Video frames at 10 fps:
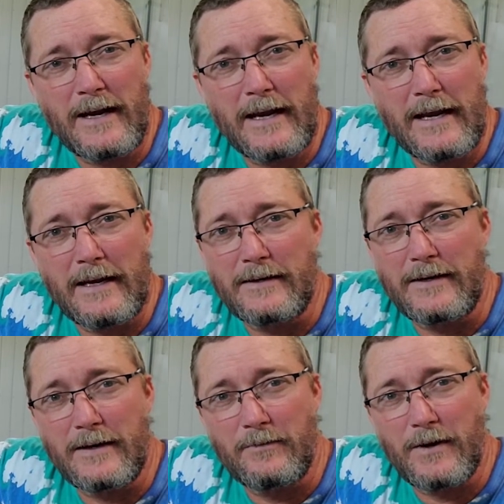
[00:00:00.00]
and
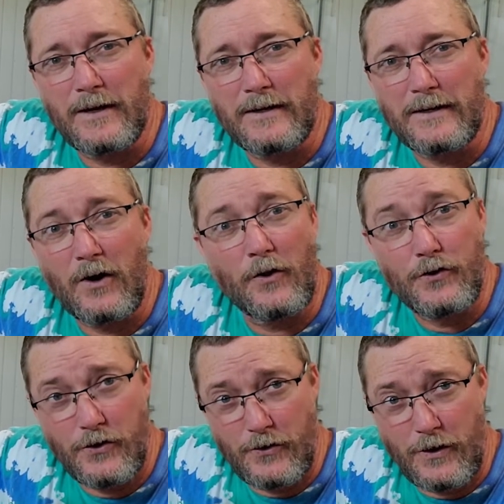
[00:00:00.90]
get it, uh, get all the
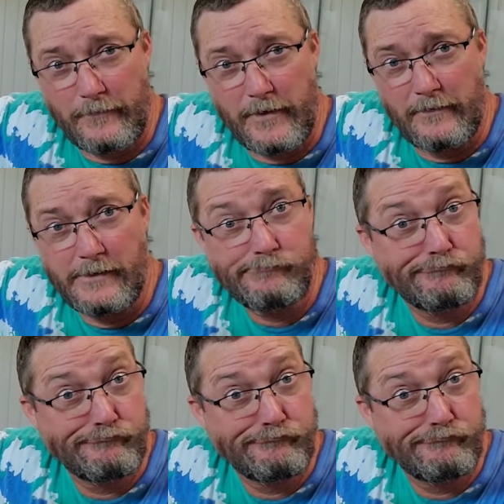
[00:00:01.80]
dirt off of it.